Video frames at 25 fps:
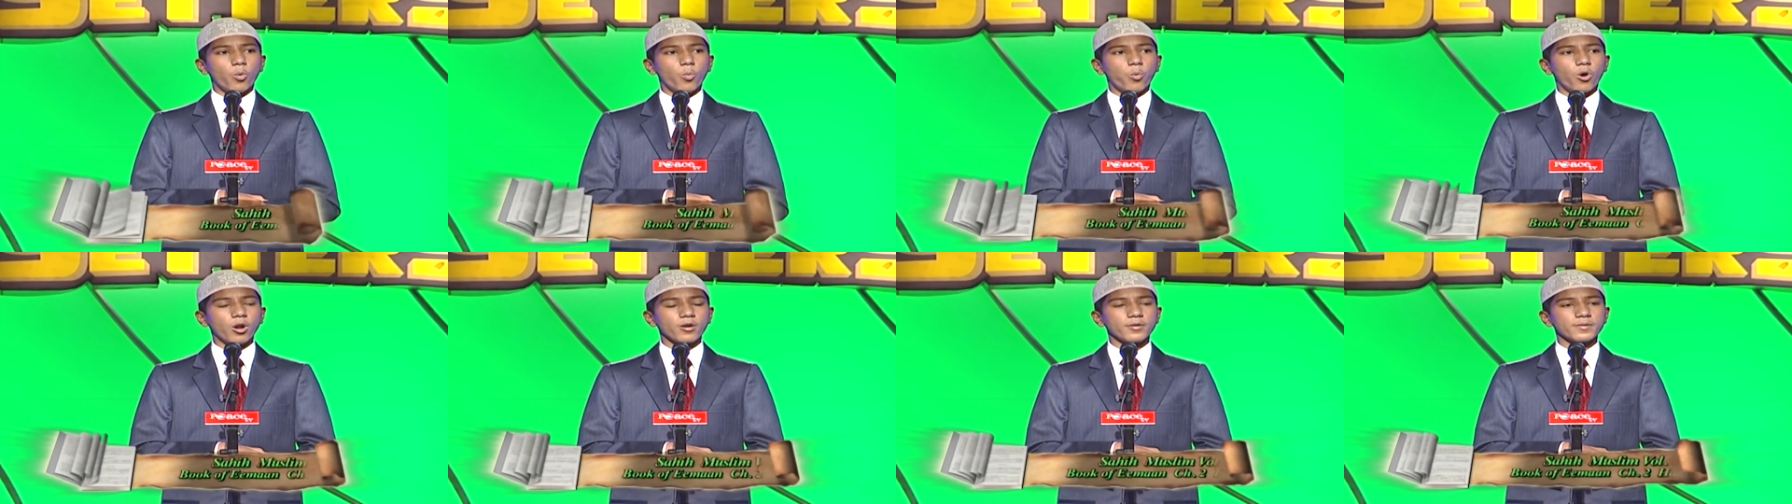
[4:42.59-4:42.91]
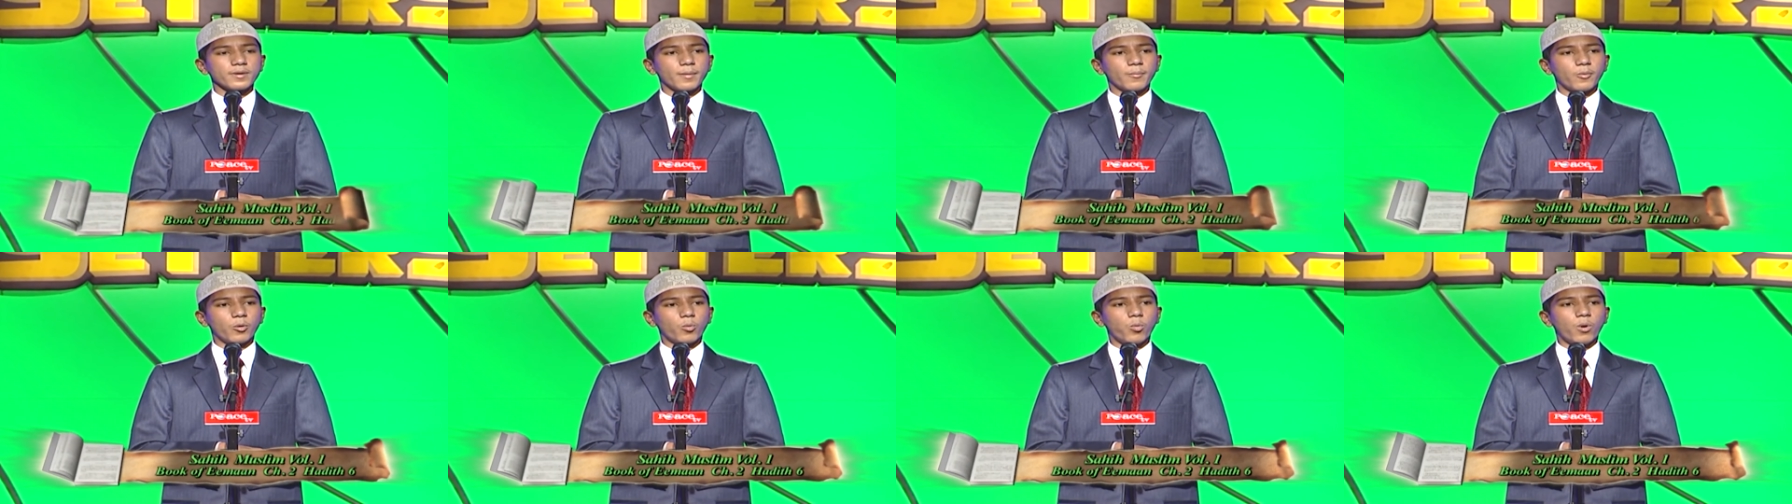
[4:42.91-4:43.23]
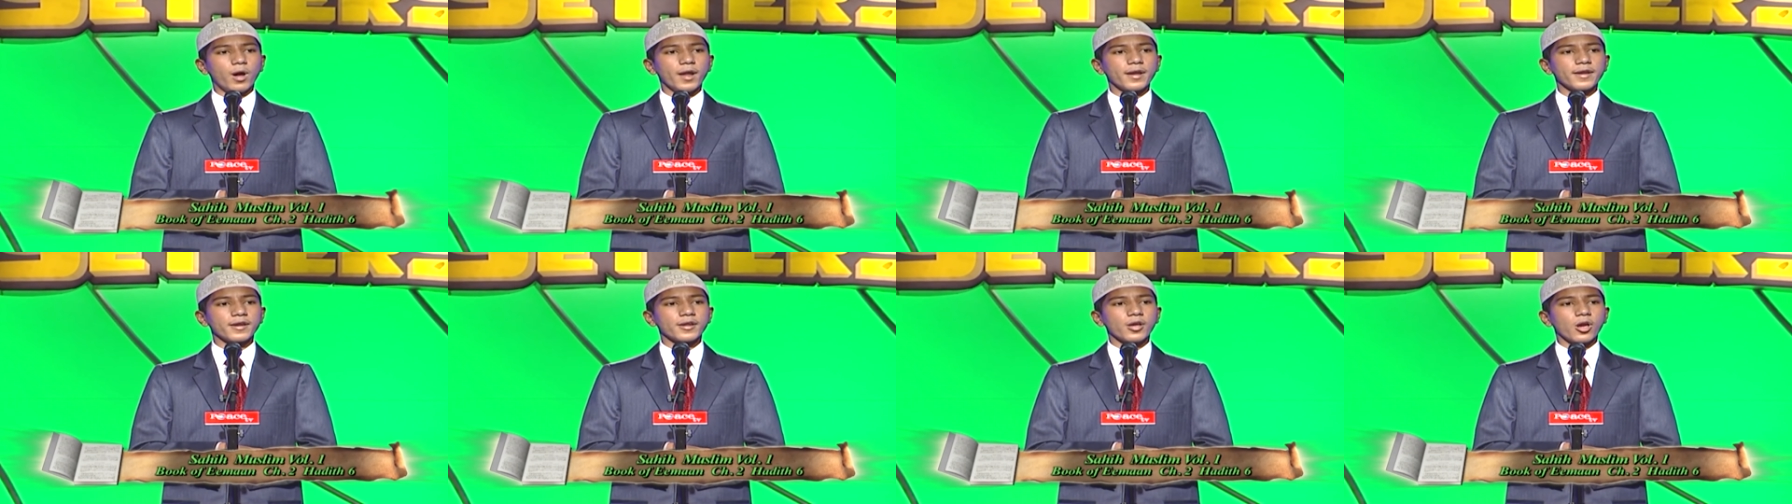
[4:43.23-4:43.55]
volume number
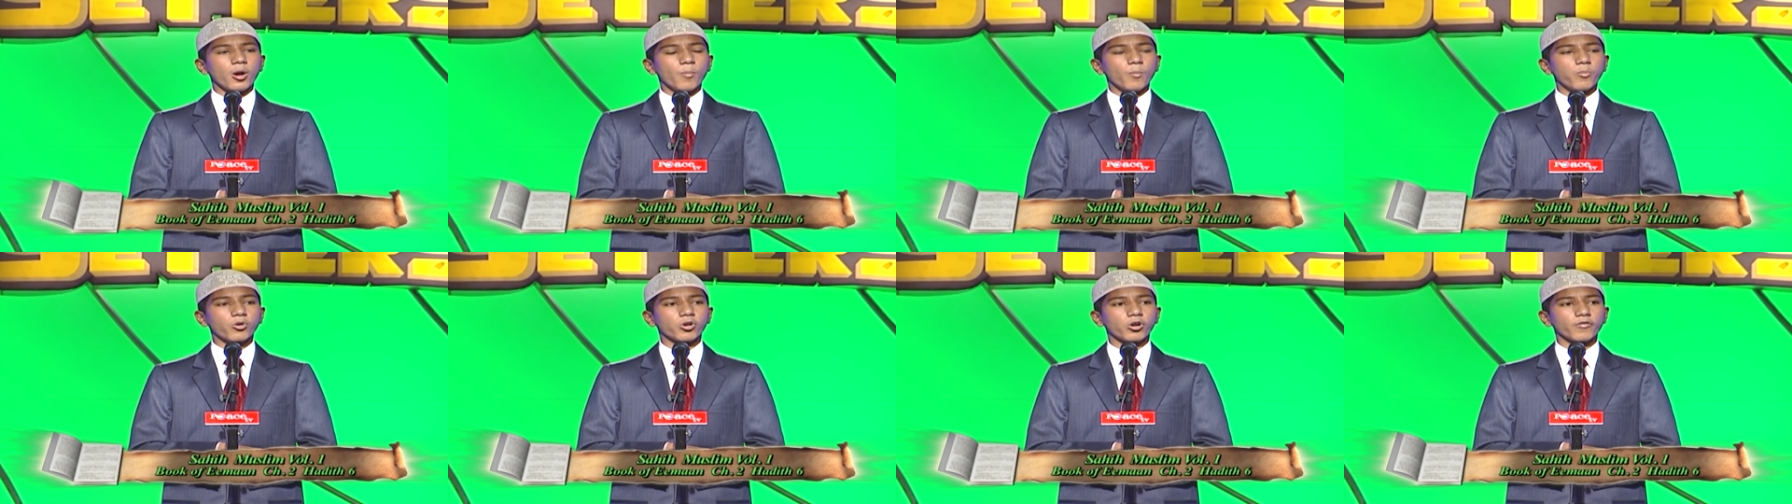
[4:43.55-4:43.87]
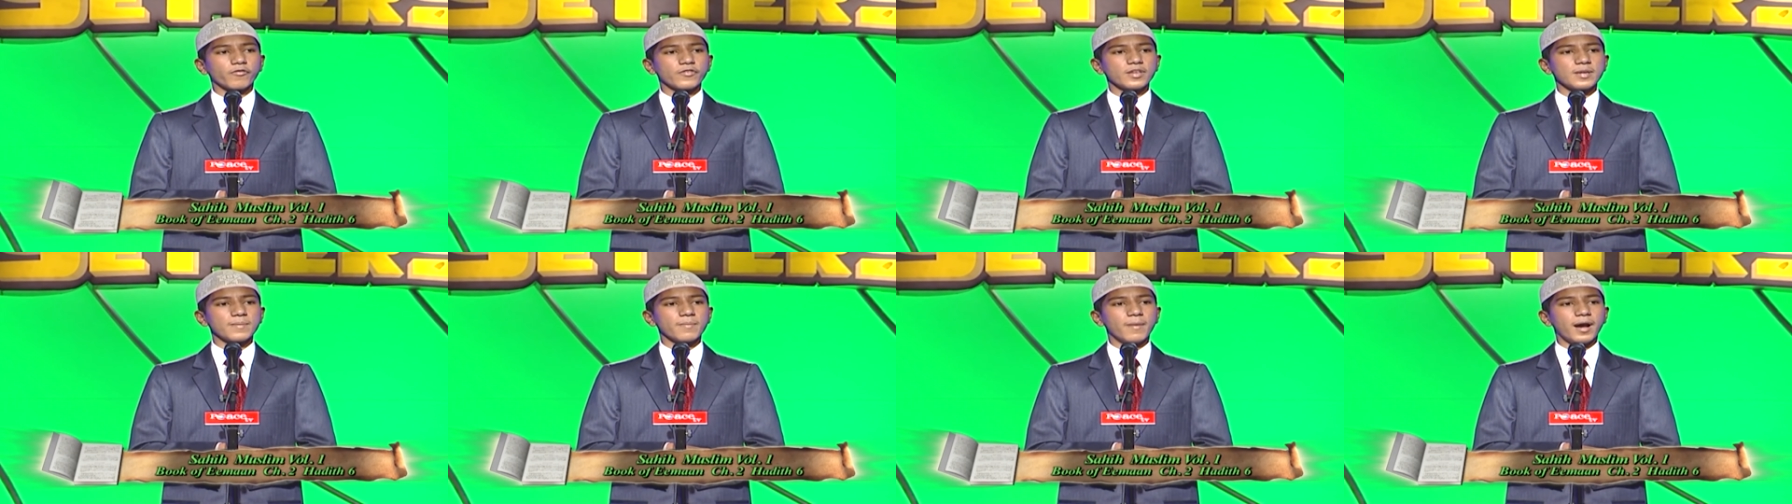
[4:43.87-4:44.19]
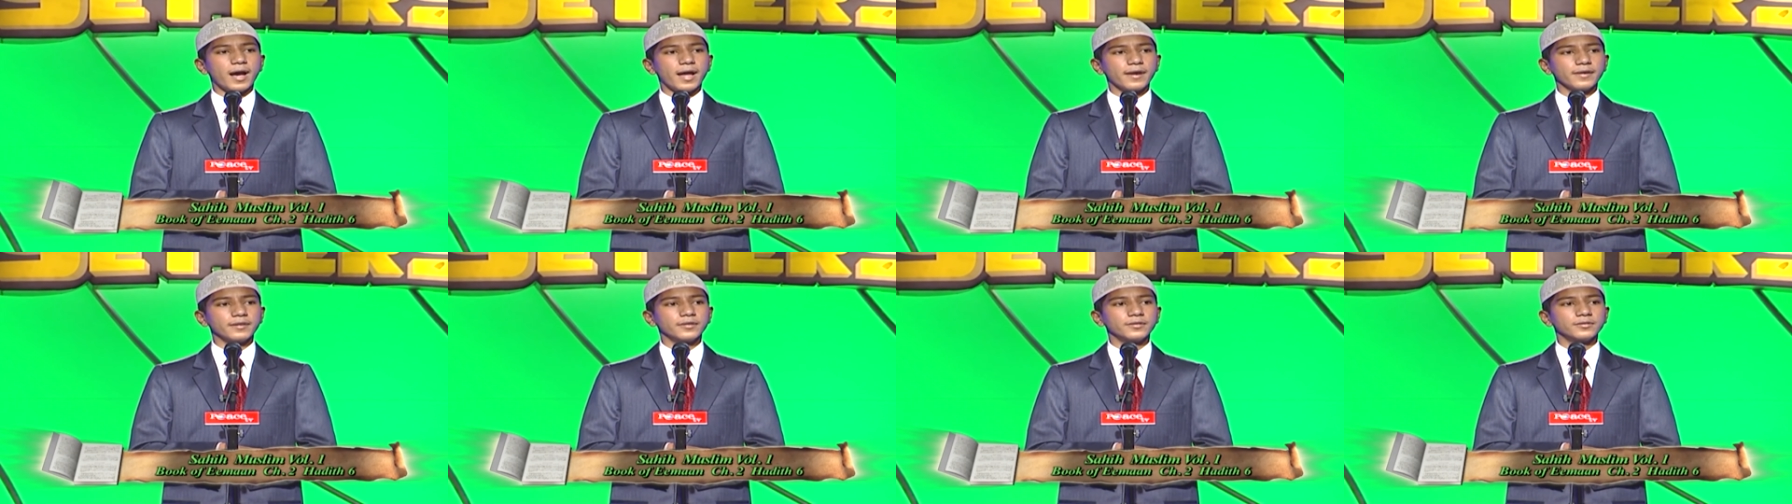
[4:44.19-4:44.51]
one, book of
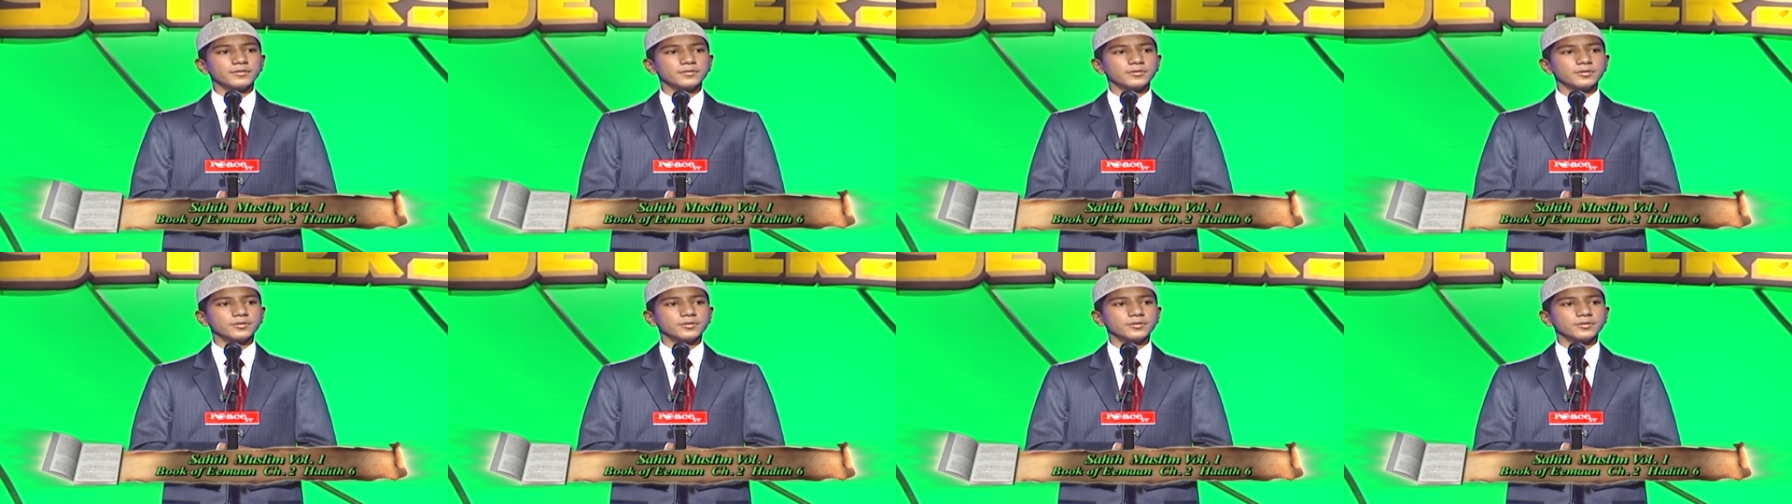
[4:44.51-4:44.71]
Iman,